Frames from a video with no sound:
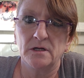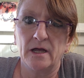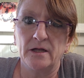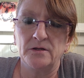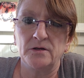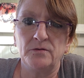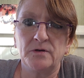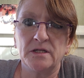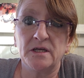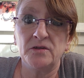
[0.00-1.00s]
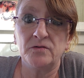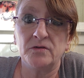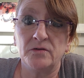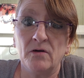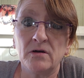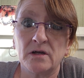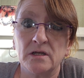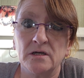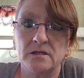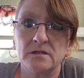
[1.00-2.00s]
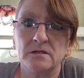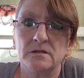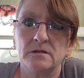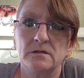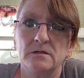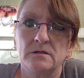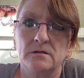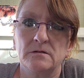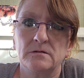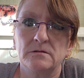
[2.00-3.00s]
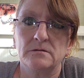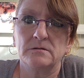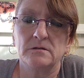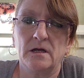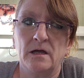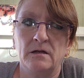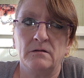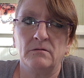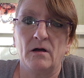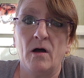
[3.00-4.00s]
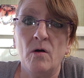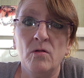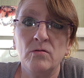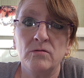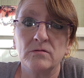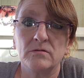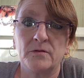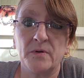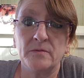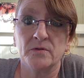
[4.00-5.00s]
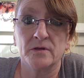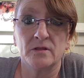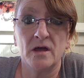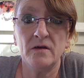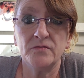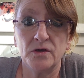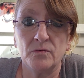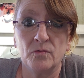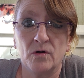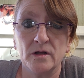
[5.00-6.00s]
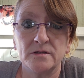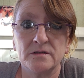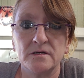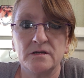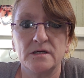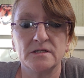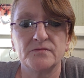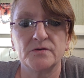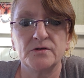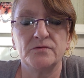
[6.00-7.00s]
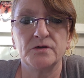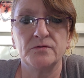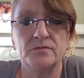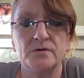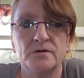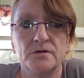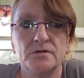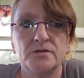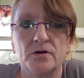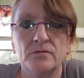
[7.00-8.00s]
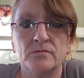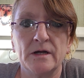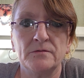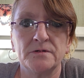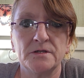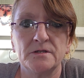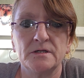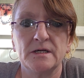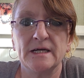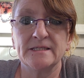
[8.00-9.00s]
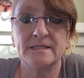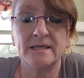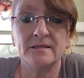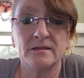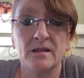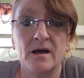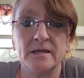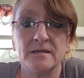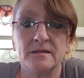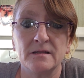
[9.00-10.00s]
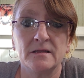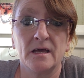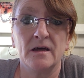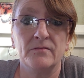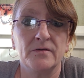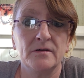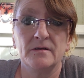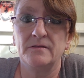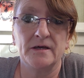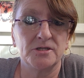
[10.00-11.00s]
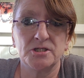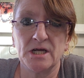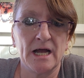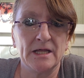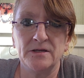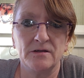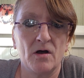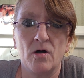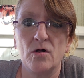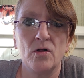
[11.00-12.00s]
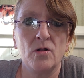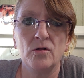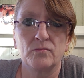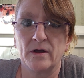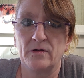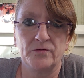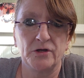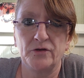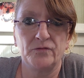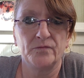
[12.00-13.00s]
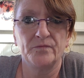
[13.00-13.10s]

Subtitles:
And you continue to darken it. And all the people that love you want is for you to turn around and see the light and the love that shine all around you.